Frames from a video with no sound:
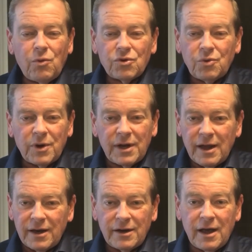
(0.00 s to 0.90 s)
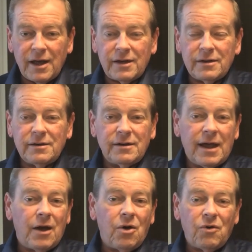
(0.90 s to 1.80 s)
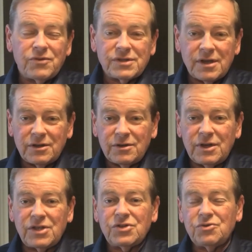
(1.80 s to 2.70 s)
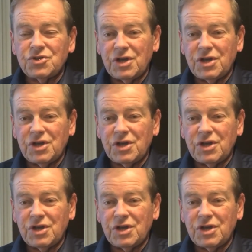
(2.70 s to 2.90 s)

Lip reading: $429.99. Now, all of a sudden, it needs new